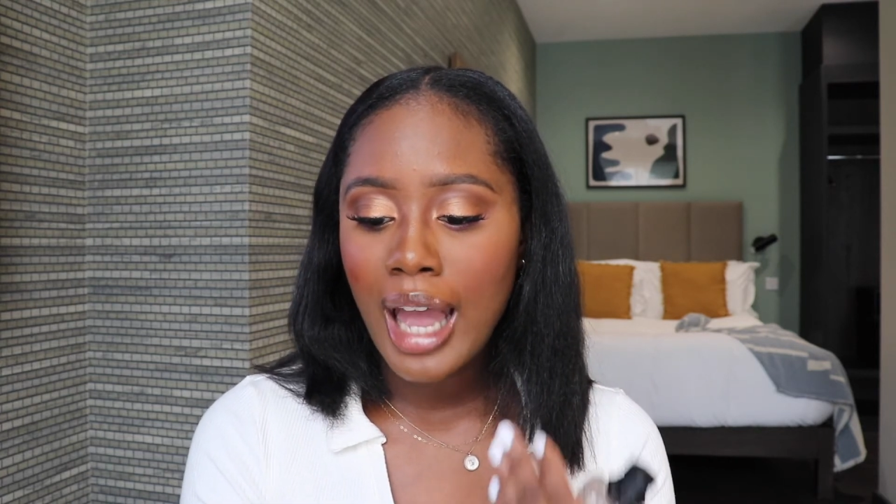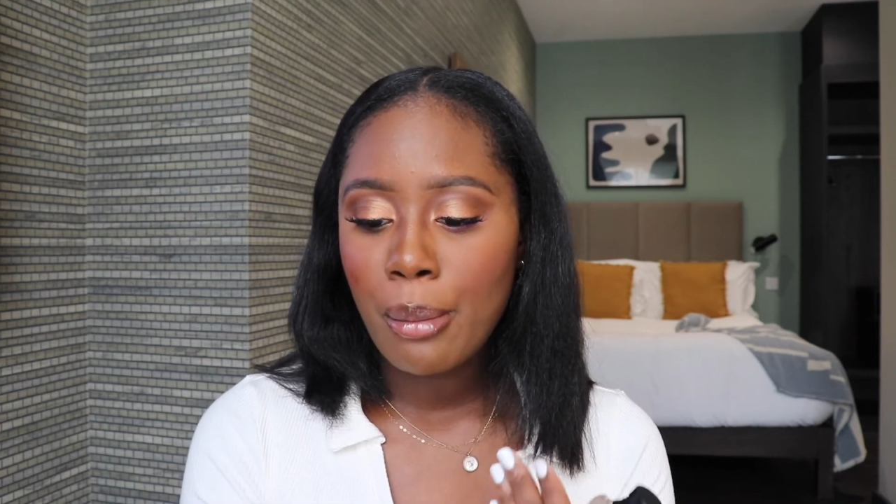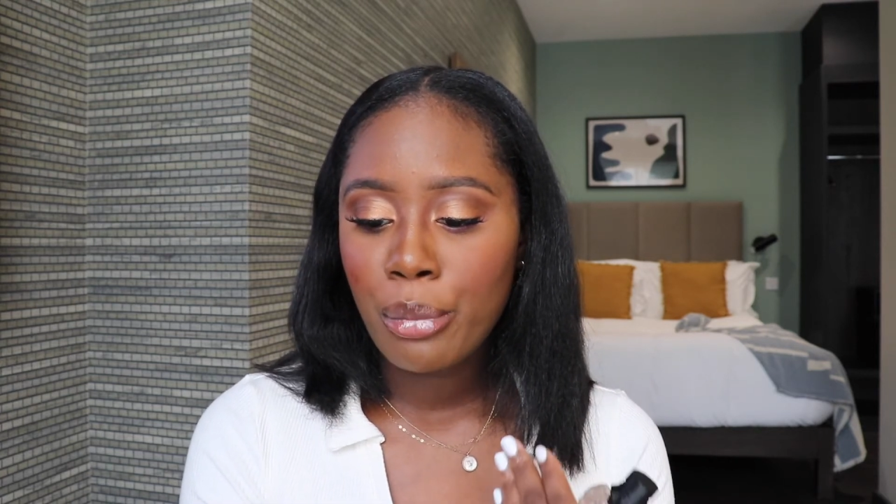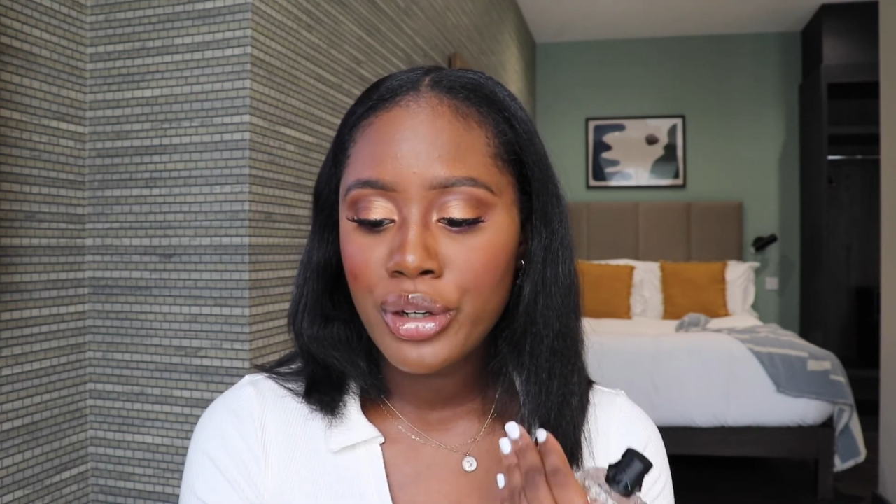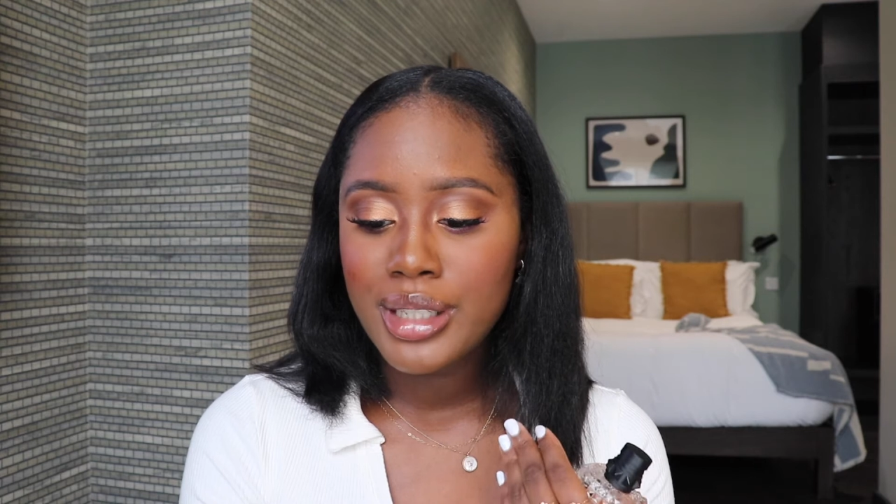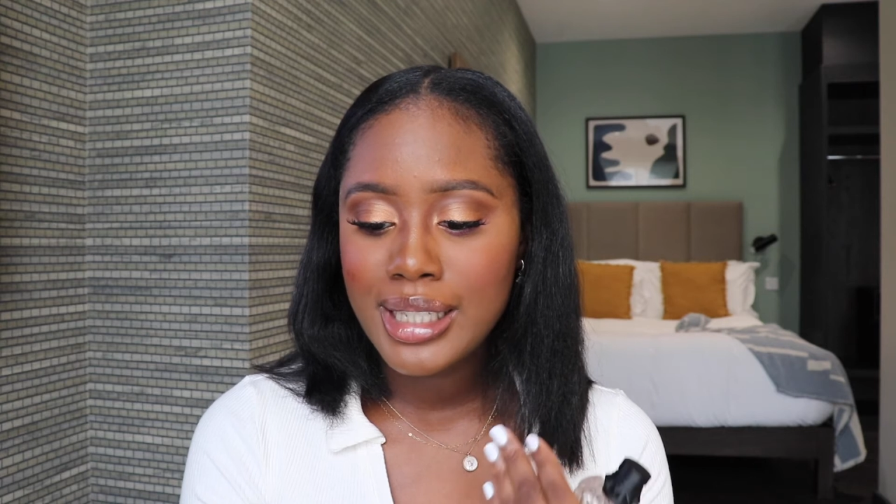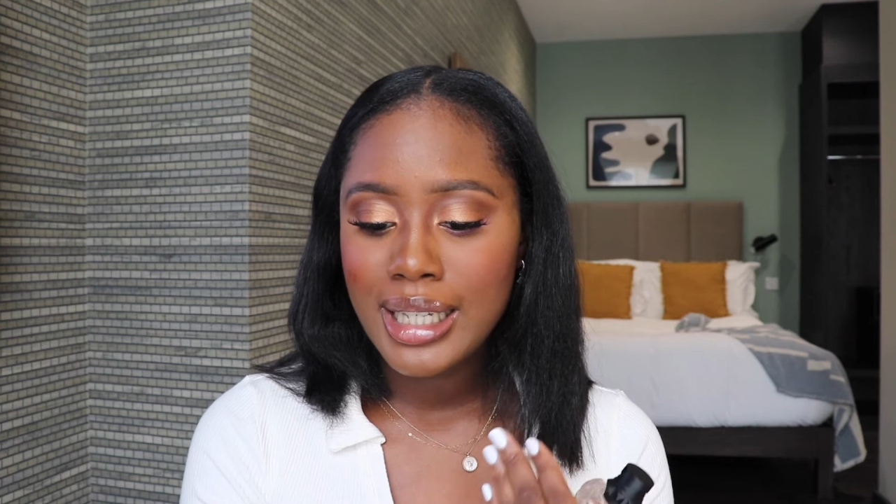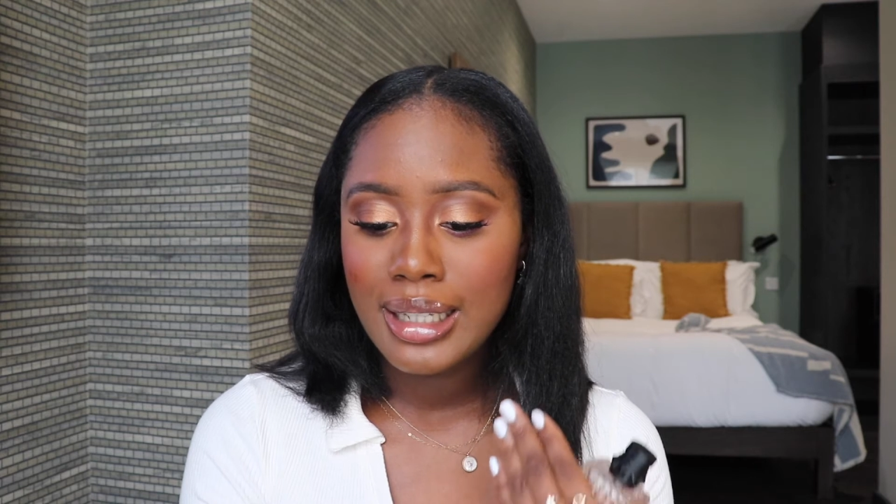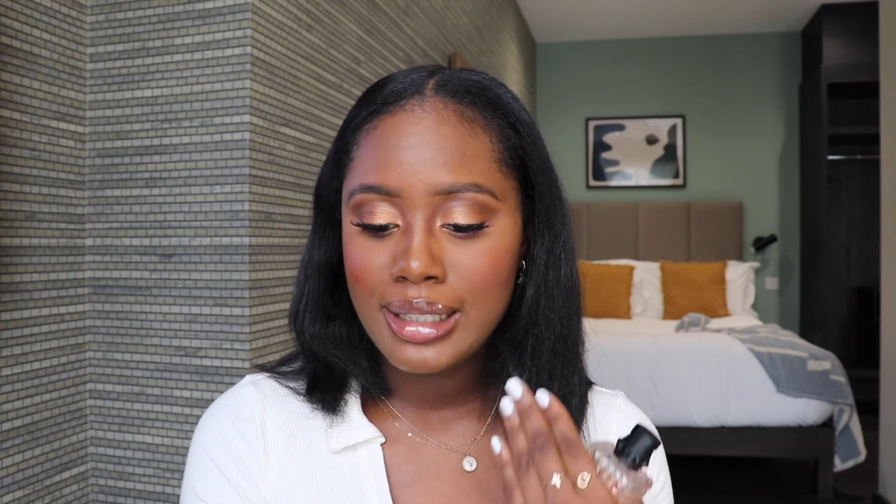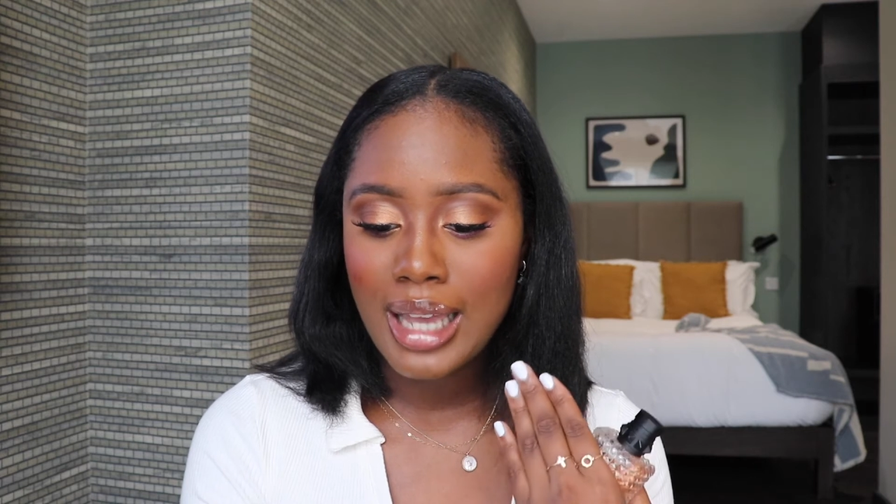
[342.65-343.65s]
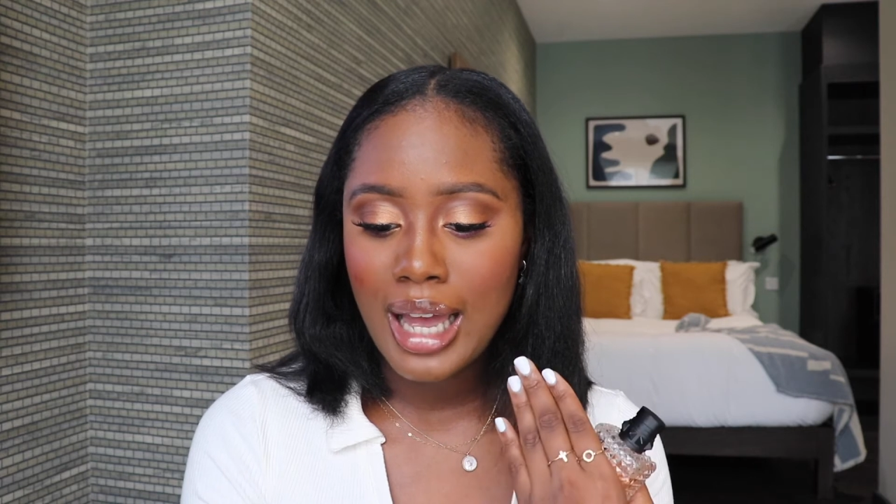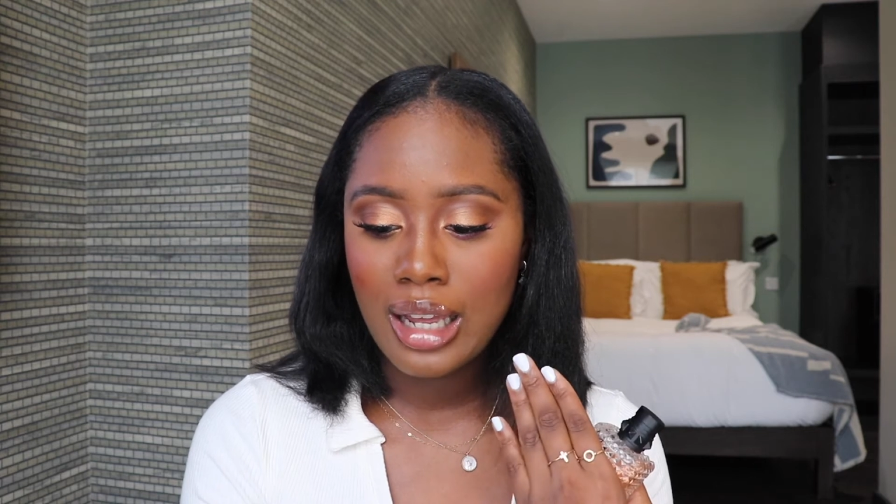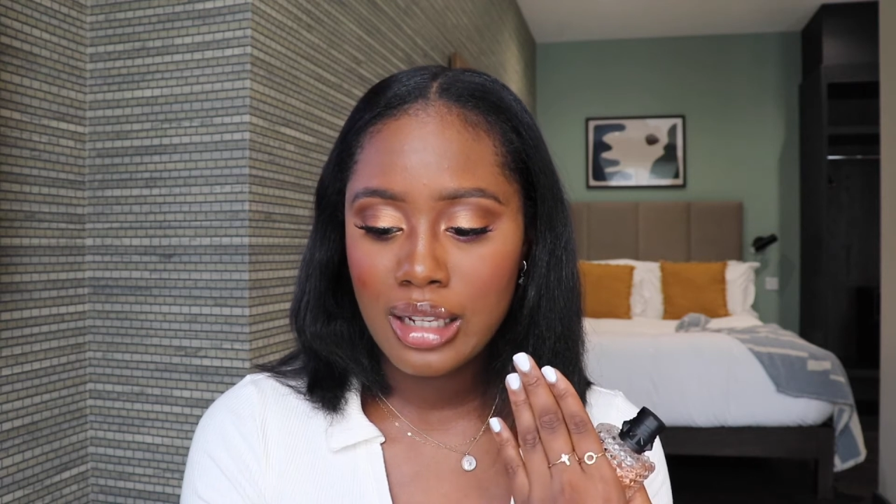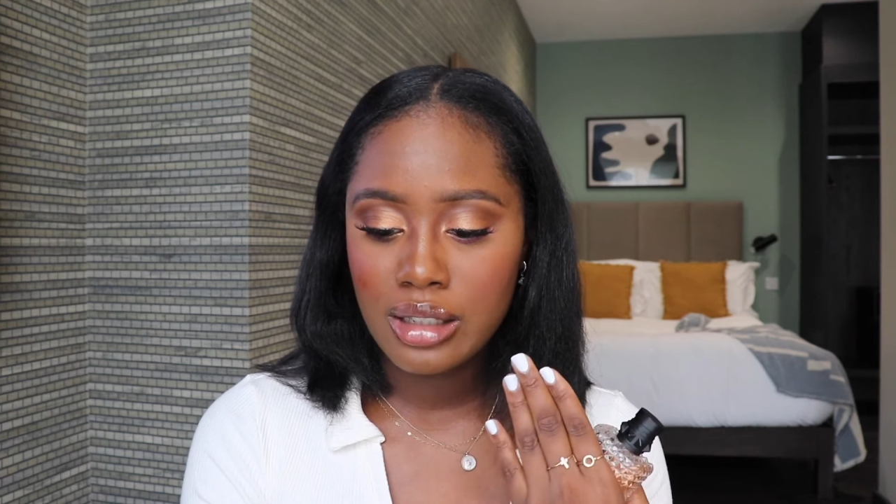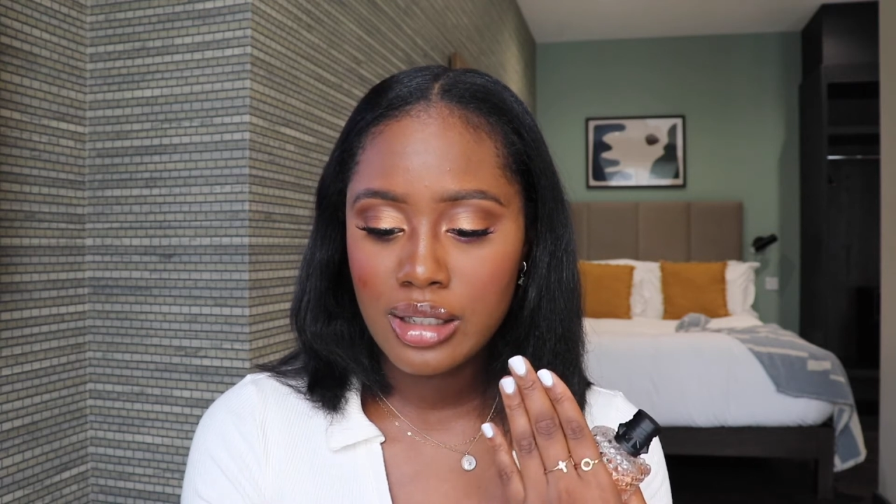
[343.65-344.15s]
amber seeds
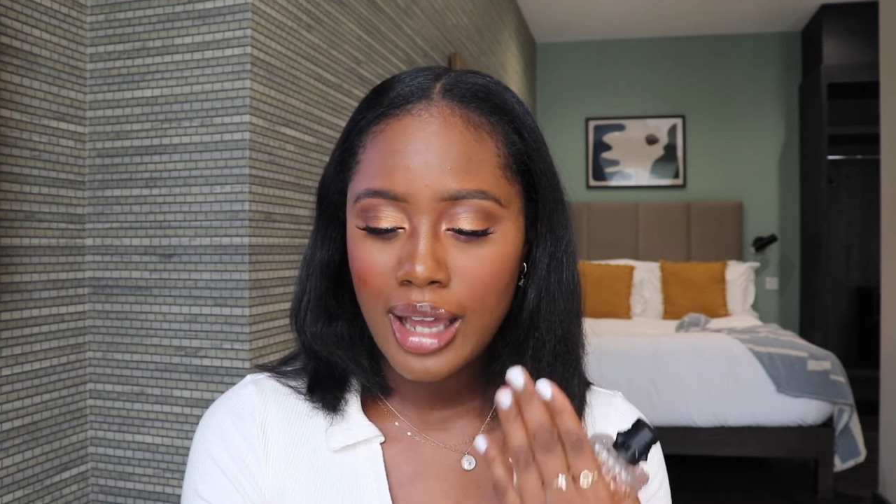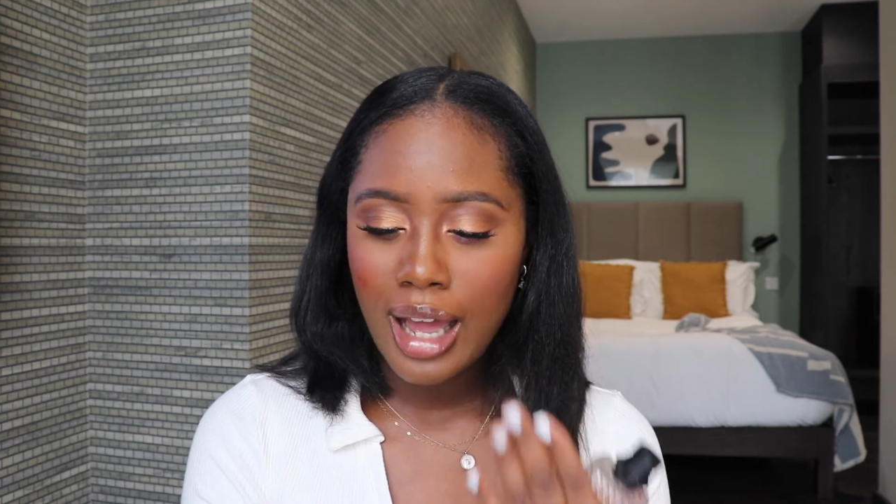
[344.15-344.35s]
and